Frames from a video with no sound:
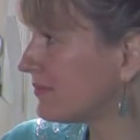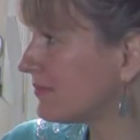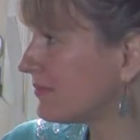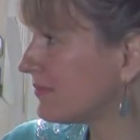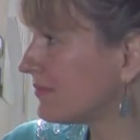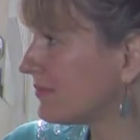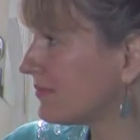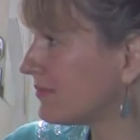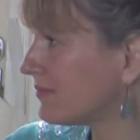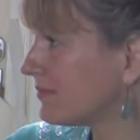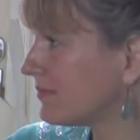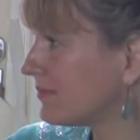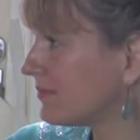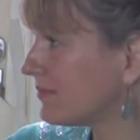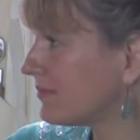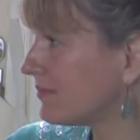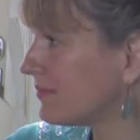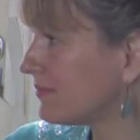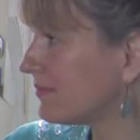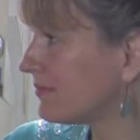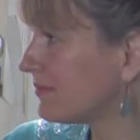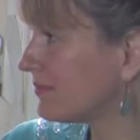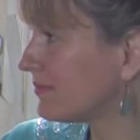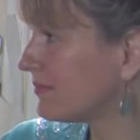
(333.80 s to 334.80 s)

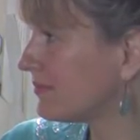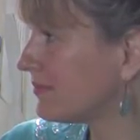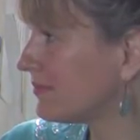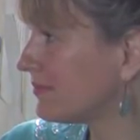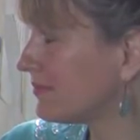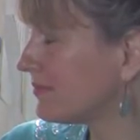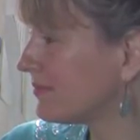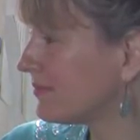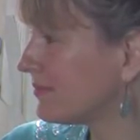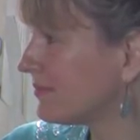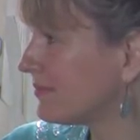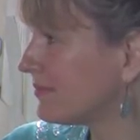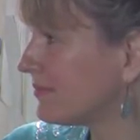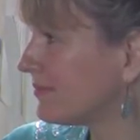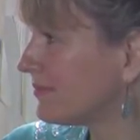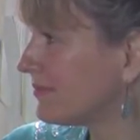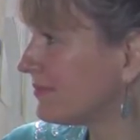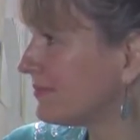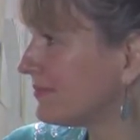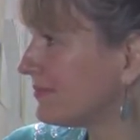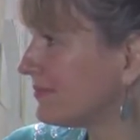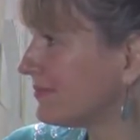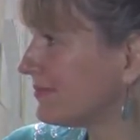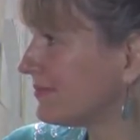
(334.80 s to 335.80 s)

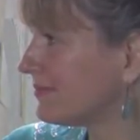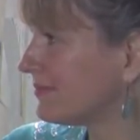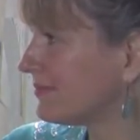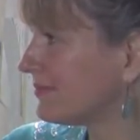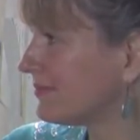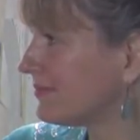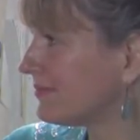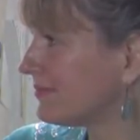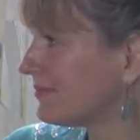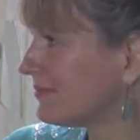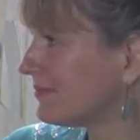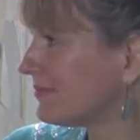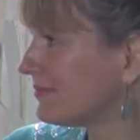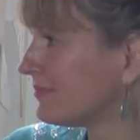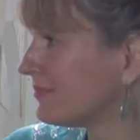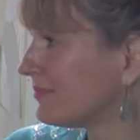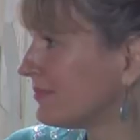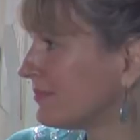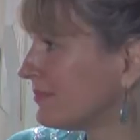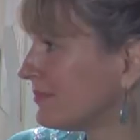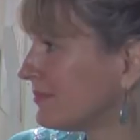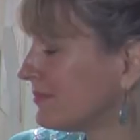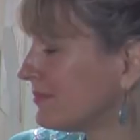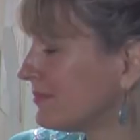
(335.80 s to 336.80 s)

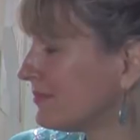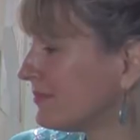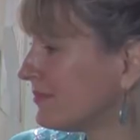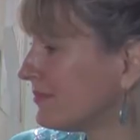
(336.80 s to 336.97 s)
This person isn't speaking.